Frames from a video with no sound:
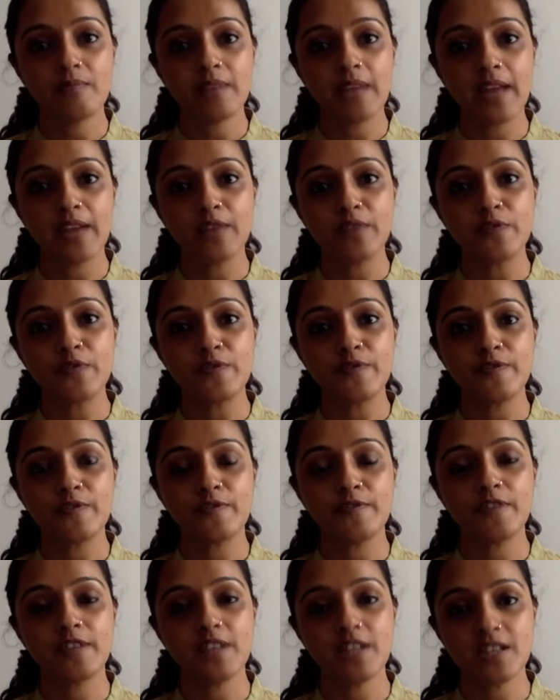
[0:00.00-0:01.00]
kind of
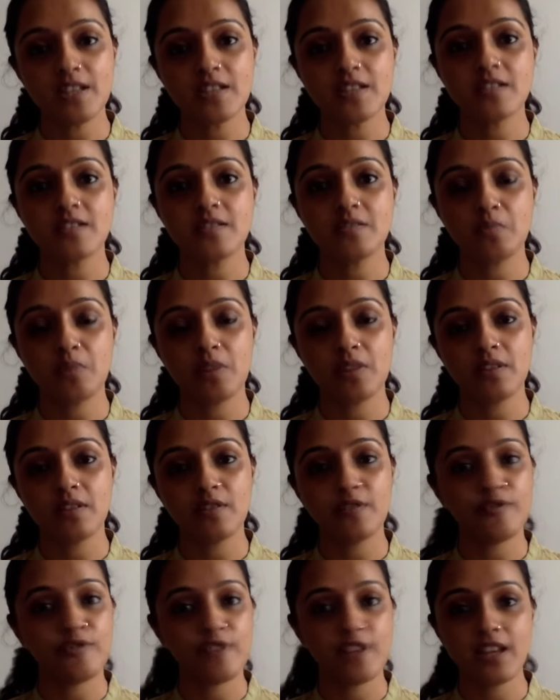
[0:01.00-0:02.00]
finished with
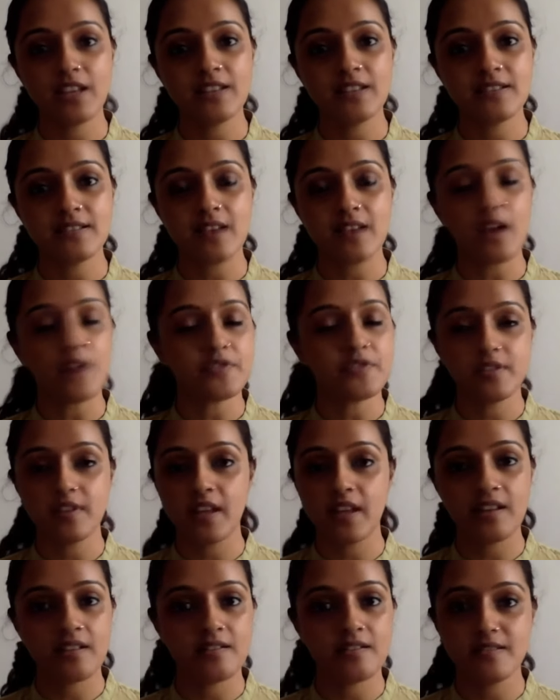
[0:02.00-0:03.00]
a phrase after
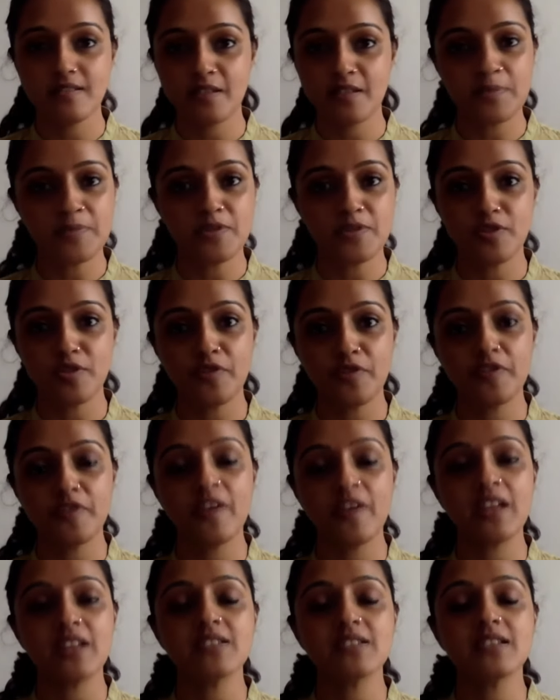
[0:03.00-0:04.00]
their description of
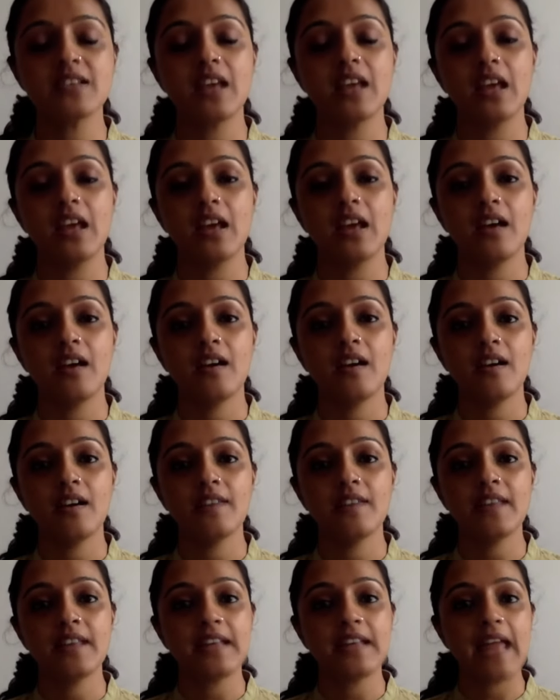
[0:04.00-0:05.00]
events
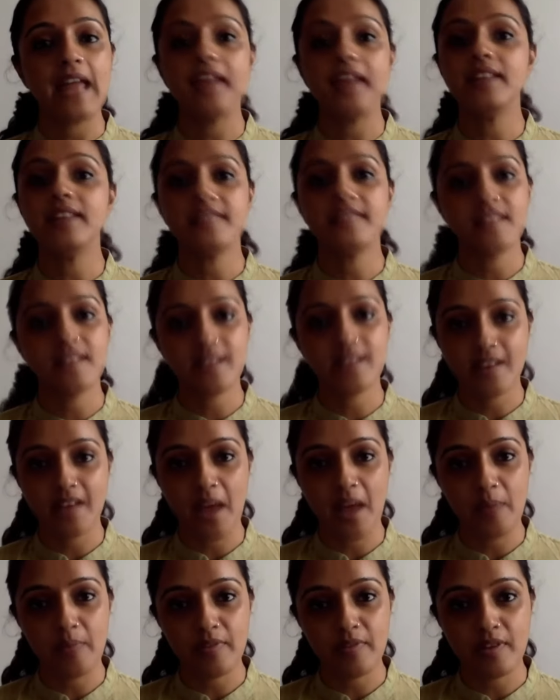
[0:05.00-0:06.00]
that anything can
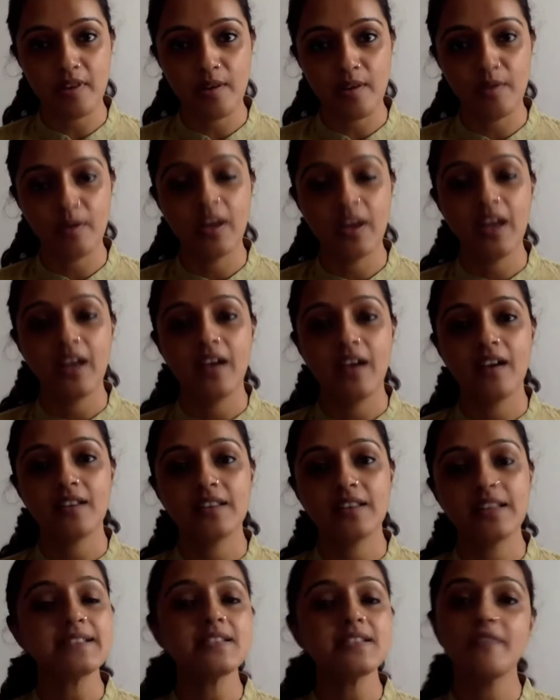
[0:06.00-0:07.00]
happen now.
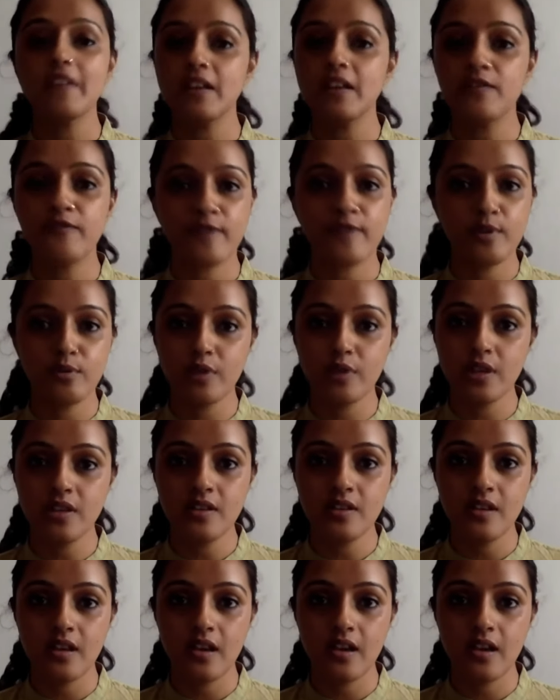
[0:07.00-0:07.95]
Things are very fluid.